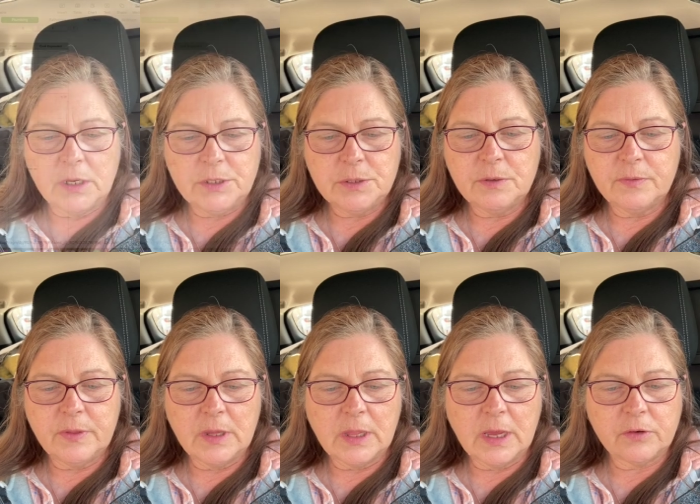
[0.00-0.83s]
do of the
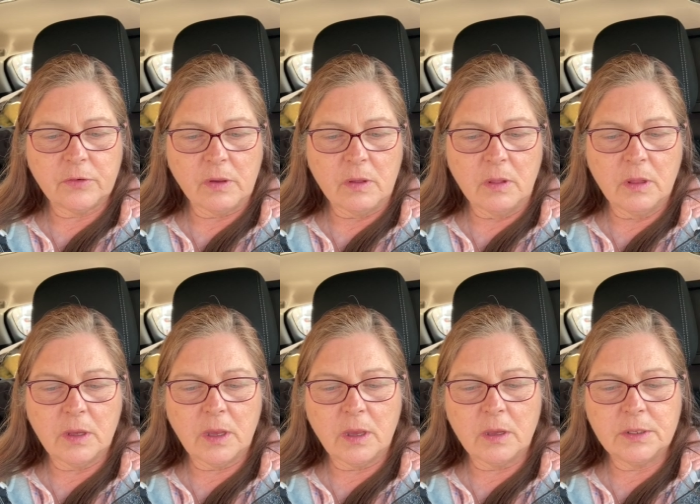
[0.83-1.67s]
electrical
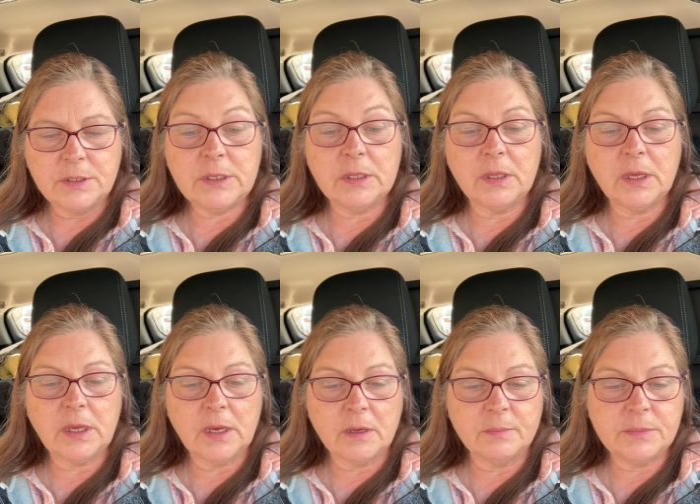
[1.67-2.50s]
until it
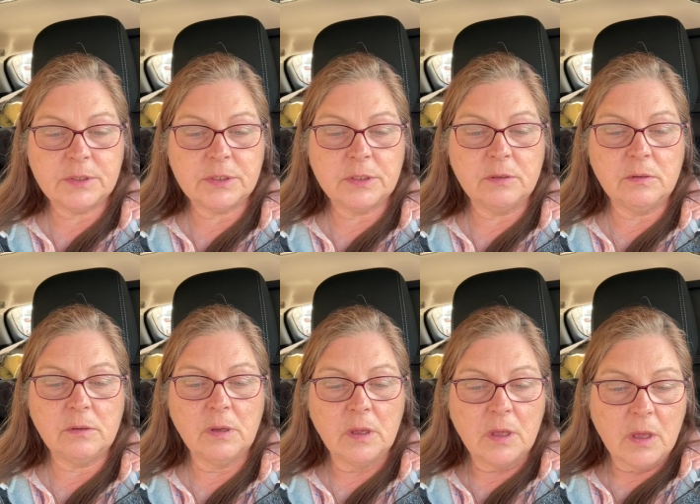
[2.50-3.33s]
comes to
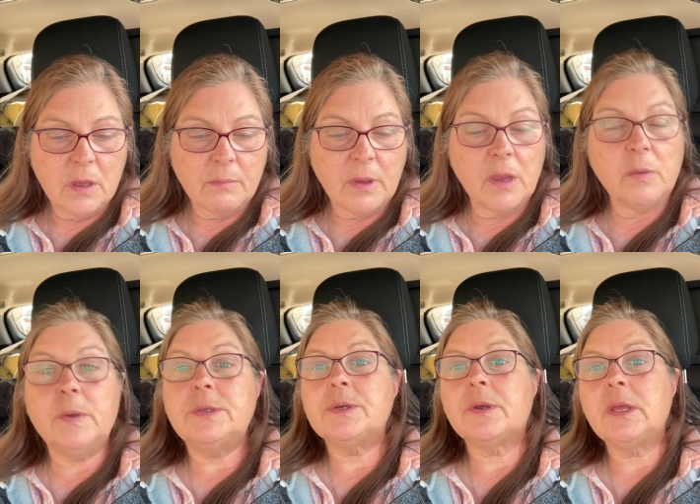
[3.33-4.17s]
my
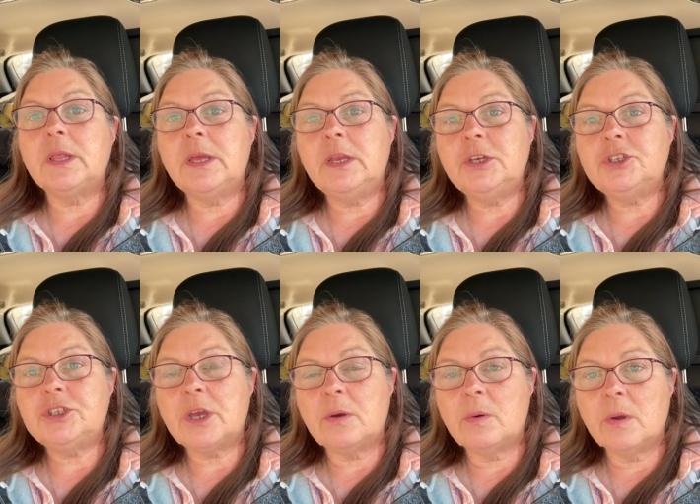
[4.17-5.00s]
recirculating
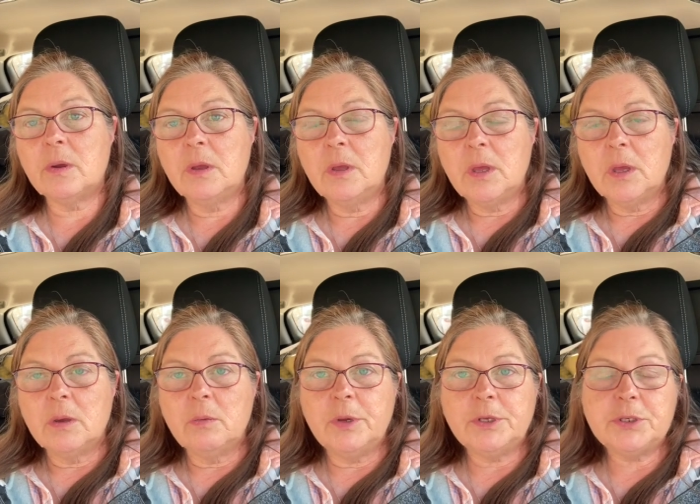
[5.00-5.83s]
shower
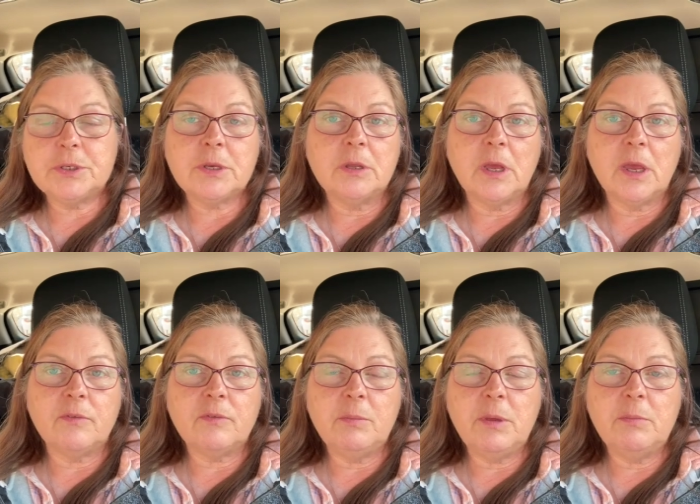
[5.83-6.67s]
which is going to have
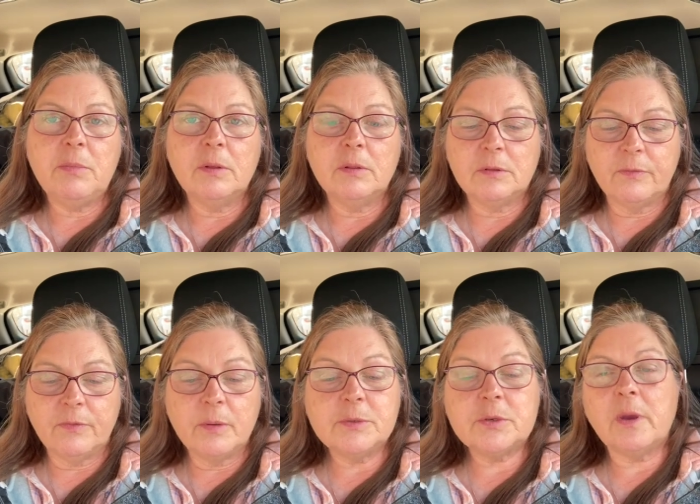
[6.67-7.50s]
to be built
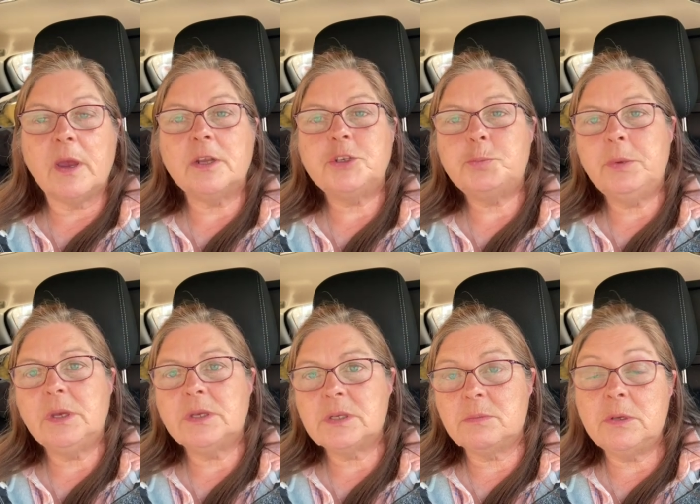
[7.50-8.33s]
from scratch
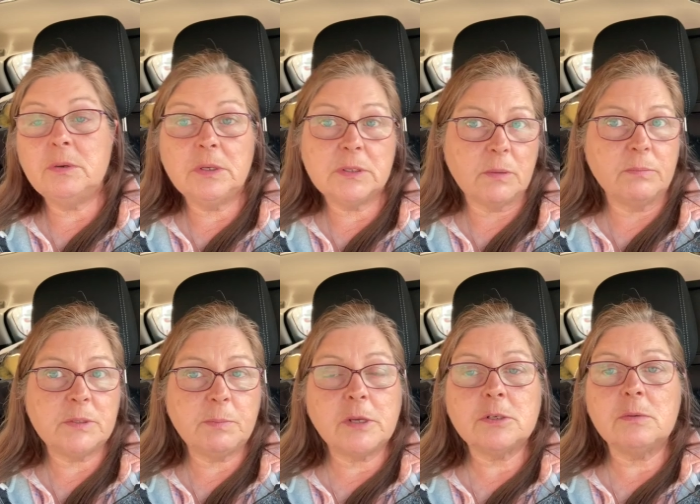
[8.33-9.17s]
because I'm doing something
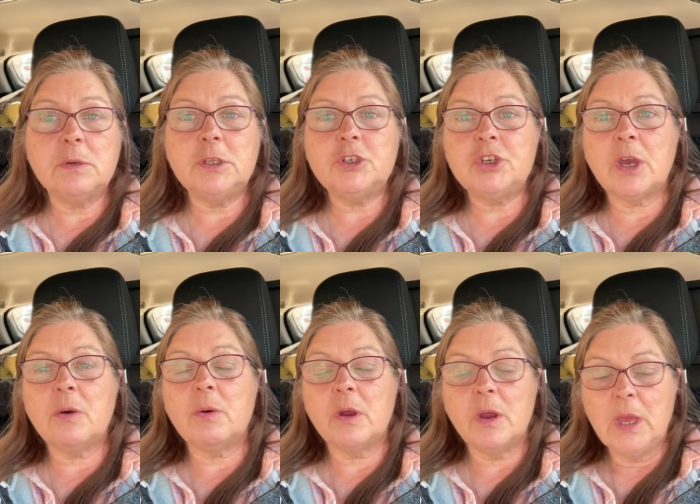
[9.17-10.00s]
special with the
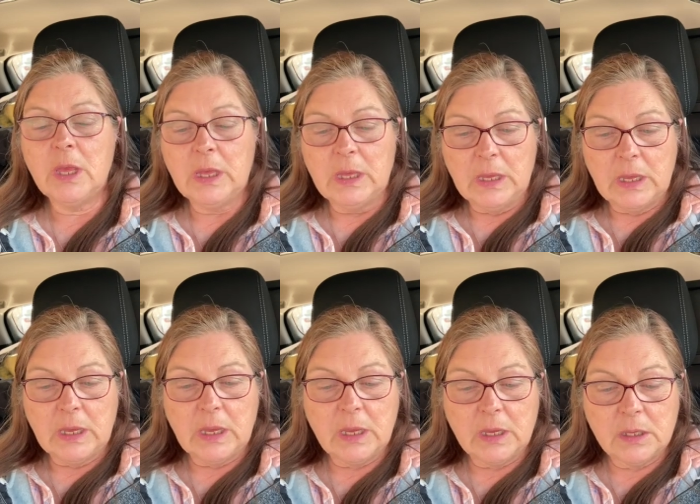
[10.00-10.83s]
shower
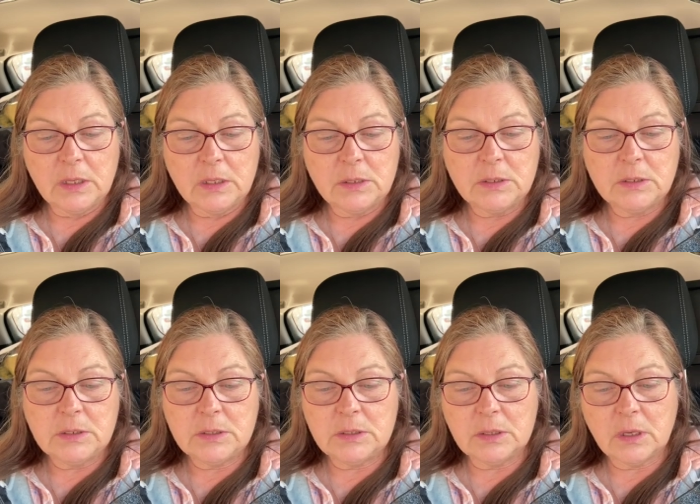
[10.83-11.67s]
and
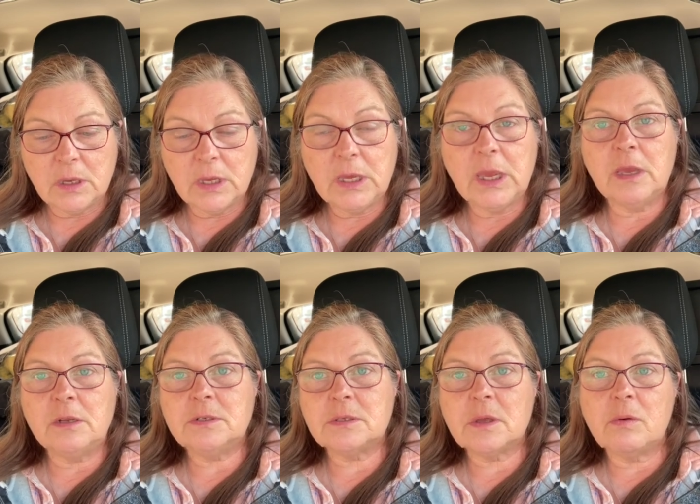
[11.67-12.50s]
I can't
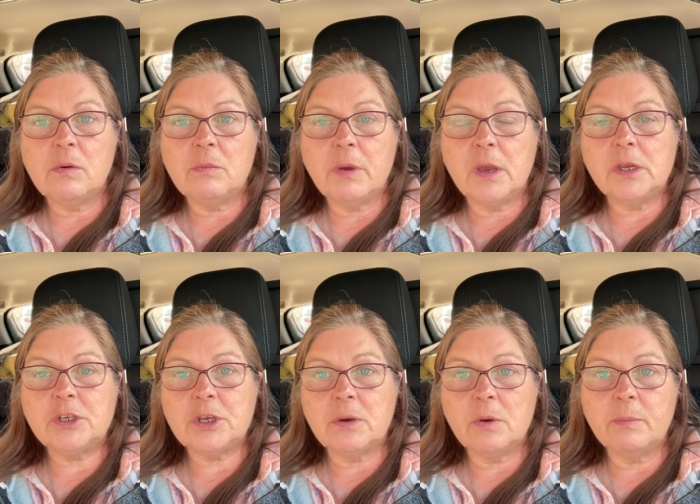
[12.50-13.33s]
just go and buy a
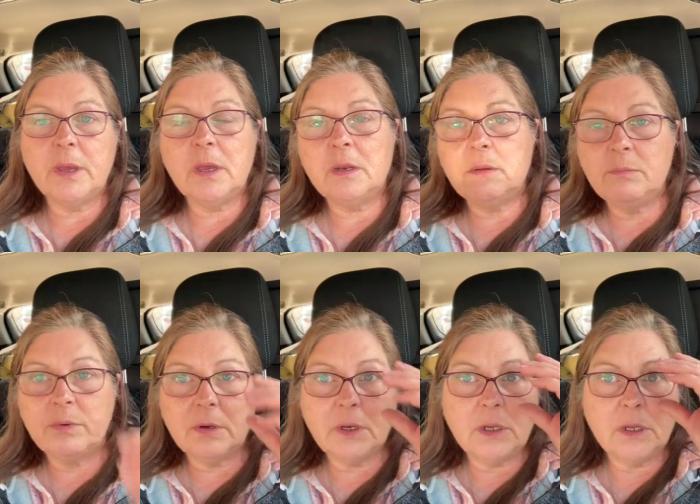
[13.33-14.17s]
shower pan and
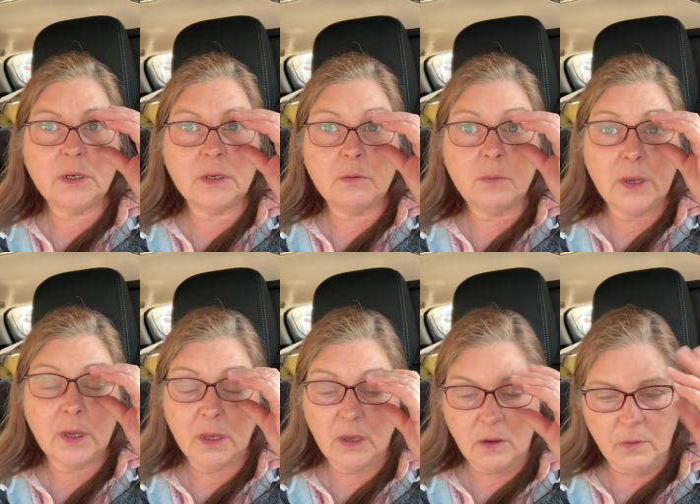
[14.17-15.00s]
put it in and away
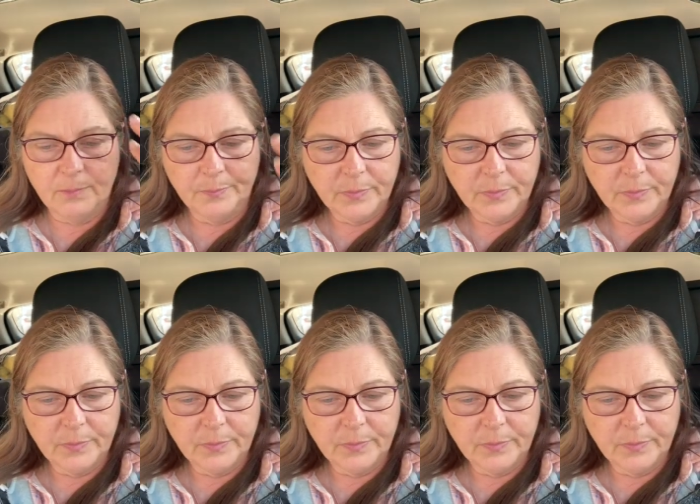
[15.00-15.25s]
I go.